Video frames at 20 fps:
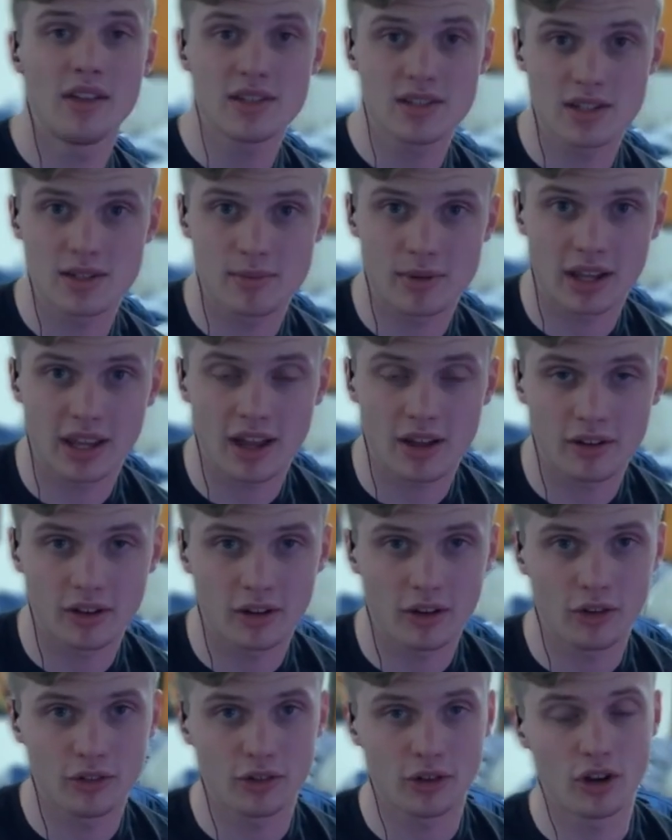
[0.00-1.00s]
has been
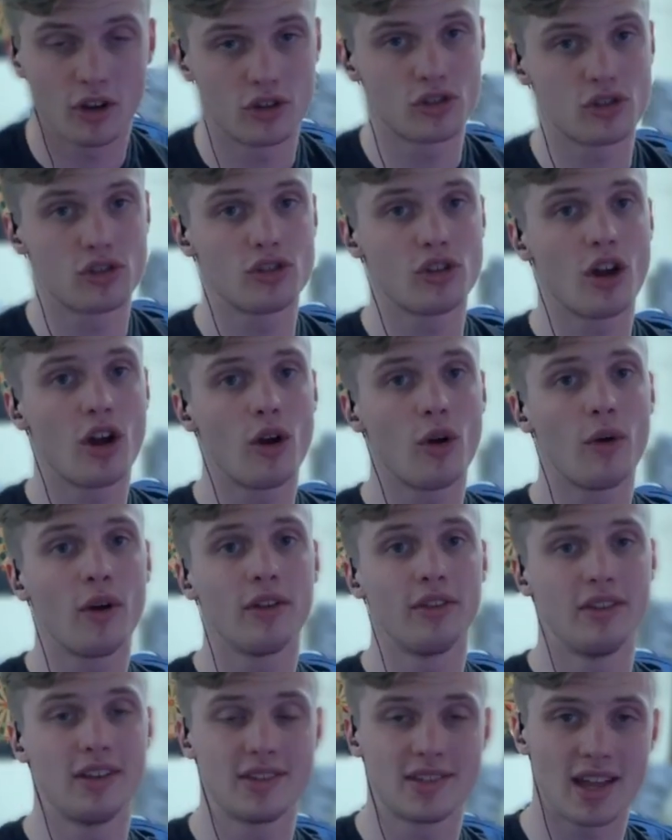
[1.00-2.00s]
Counterculture, a show
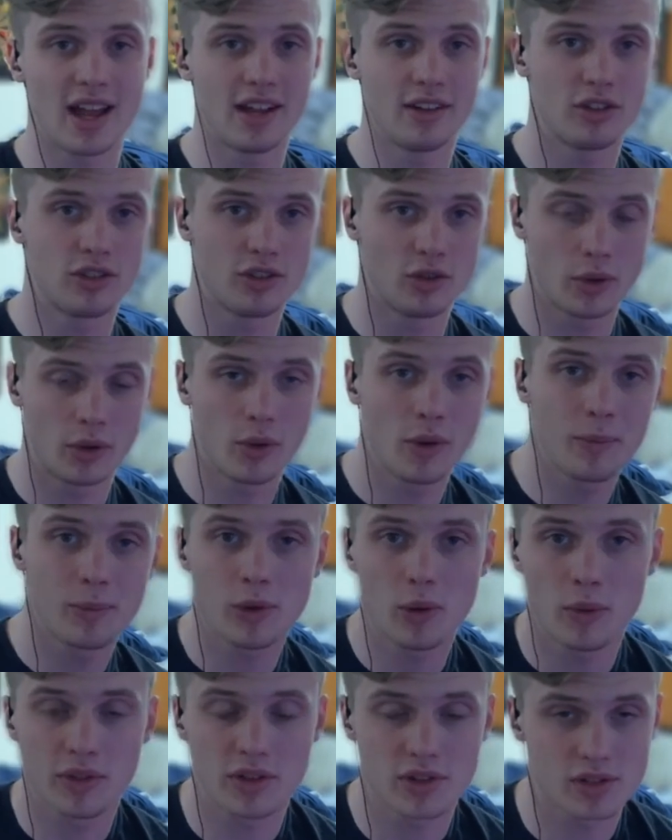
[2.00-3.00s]
designed to equip
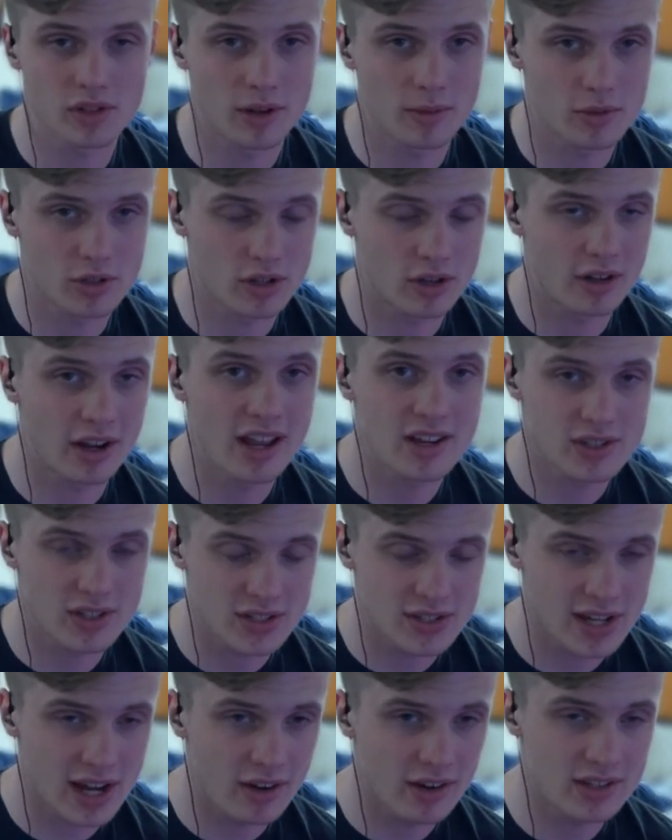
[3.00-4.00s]
you with the scripture
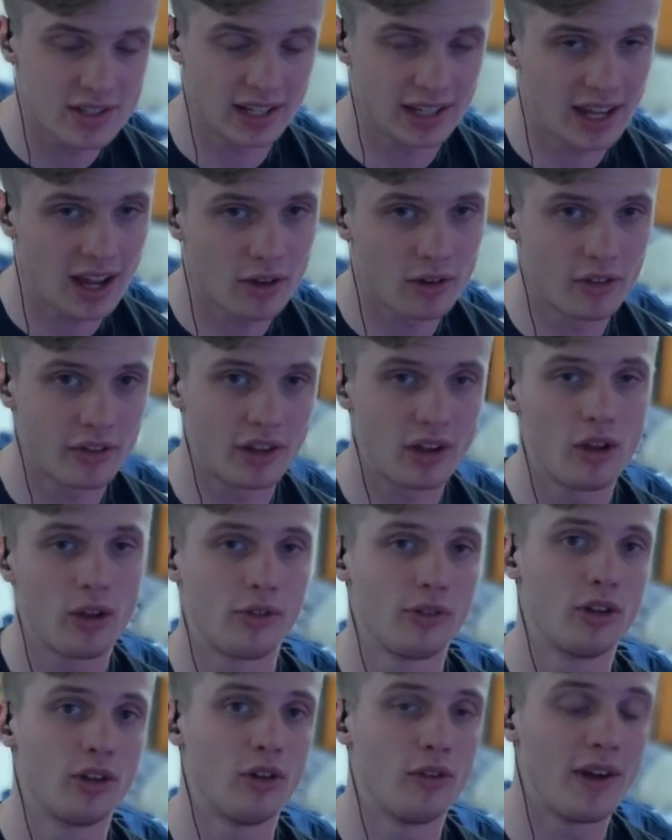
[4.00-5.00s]
necessary to counter the
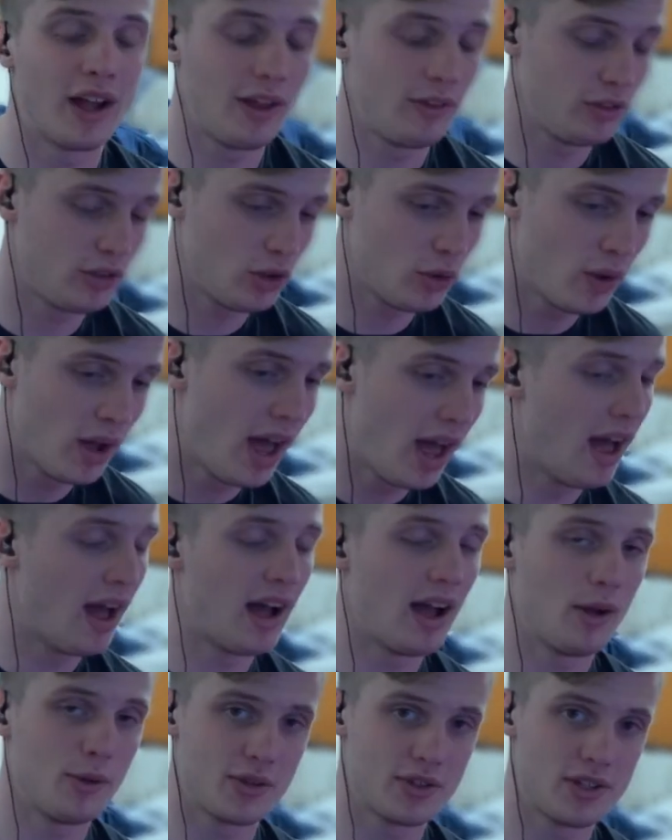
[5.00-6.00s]
culture around you.
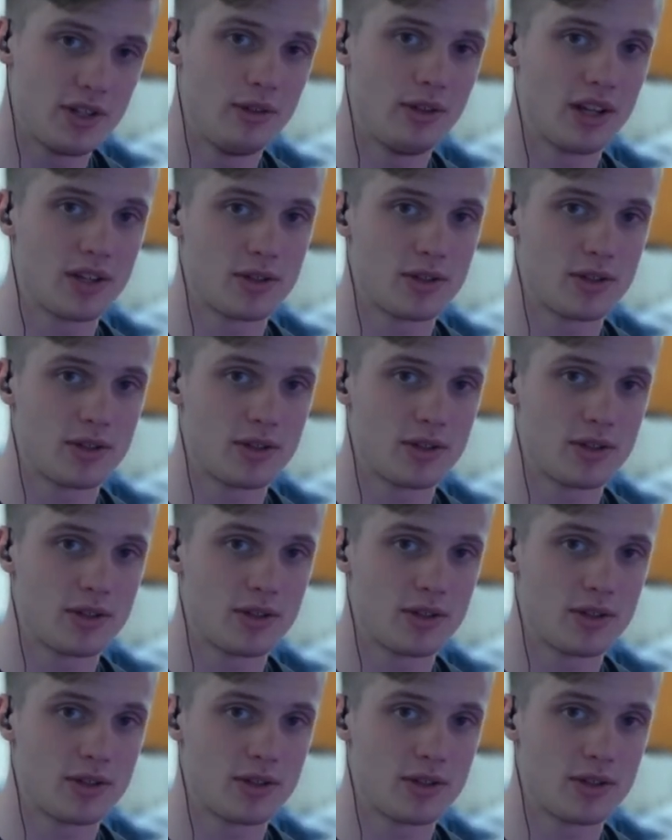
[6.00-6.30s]
I'll see you next